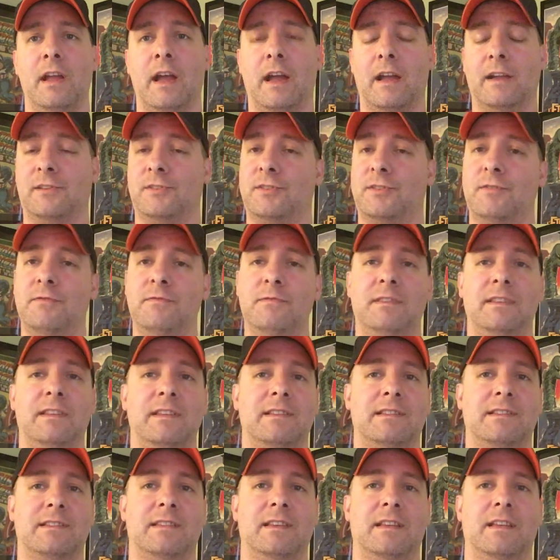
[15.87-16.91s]
I shoot
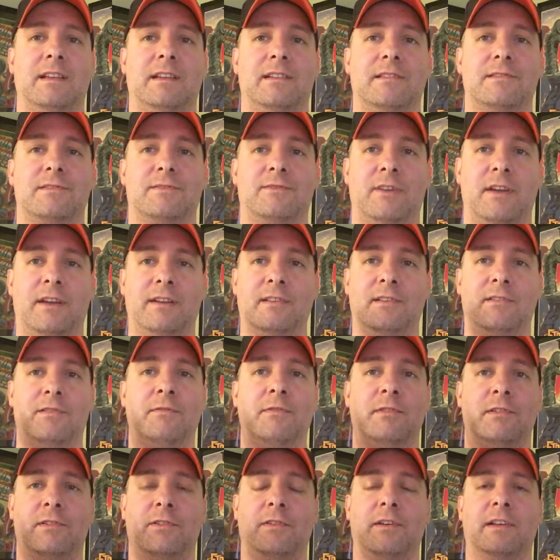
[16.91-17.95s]
these things trying to do
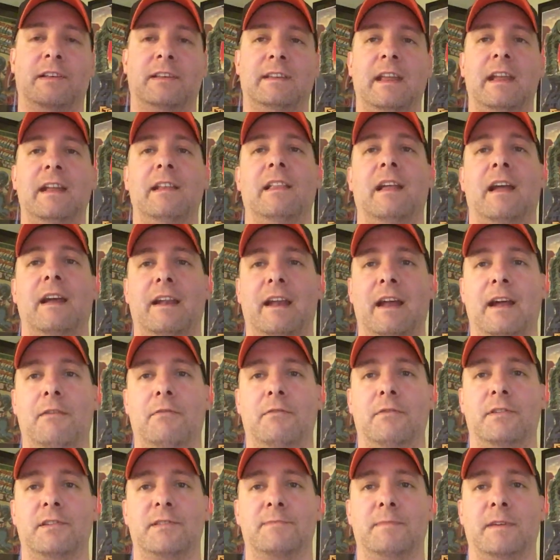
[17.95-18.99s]
it during daylight
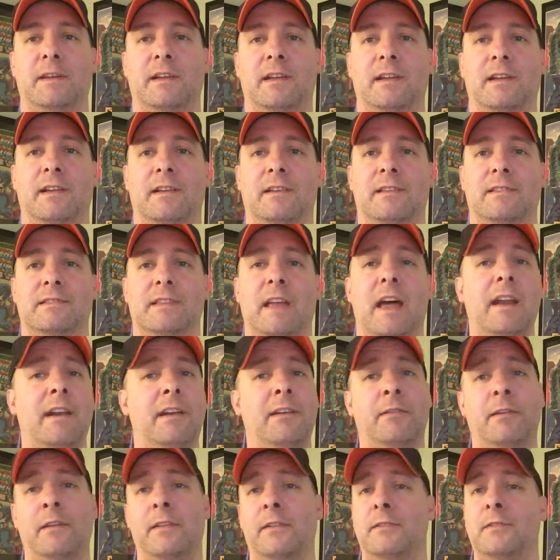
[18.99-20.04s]
hours because I don't know
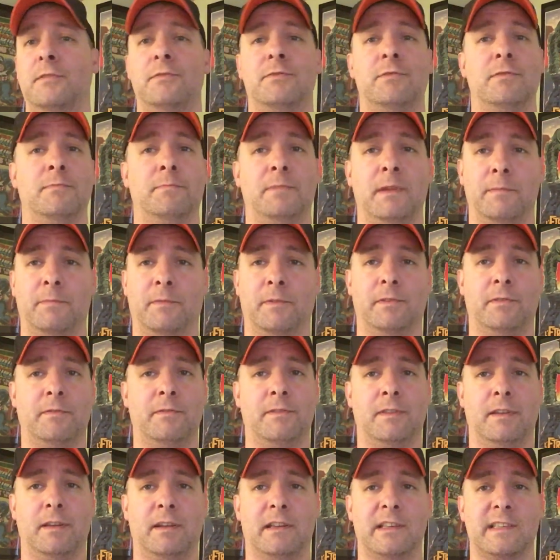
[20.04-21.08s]
how other YouTube people do
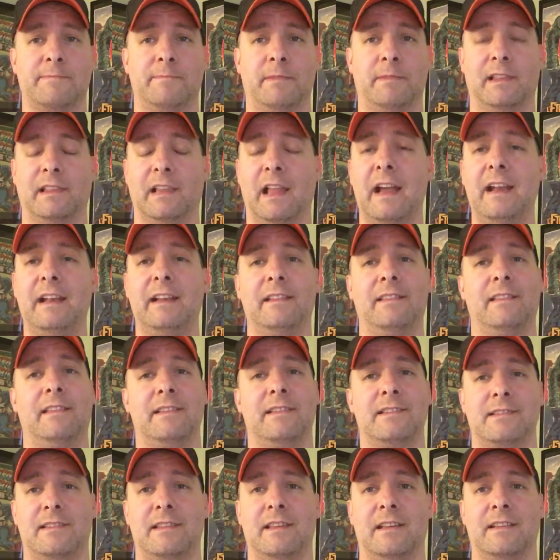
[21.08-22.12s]
things, but lighting
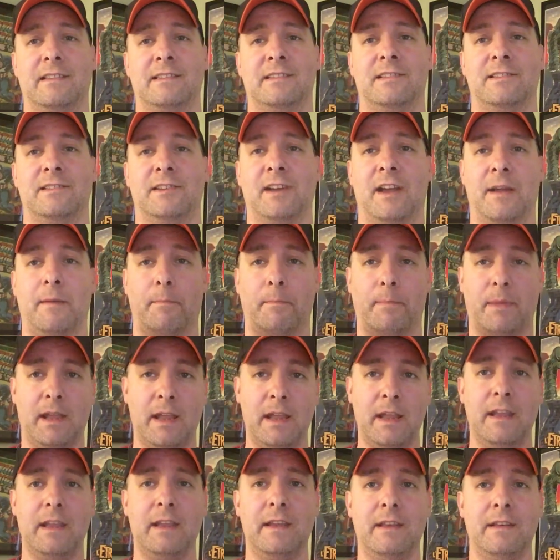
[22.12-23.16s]
these things is a giant
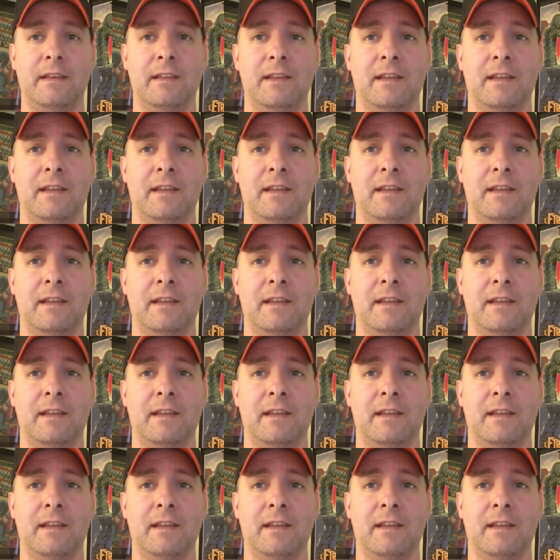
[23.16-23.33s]
pain.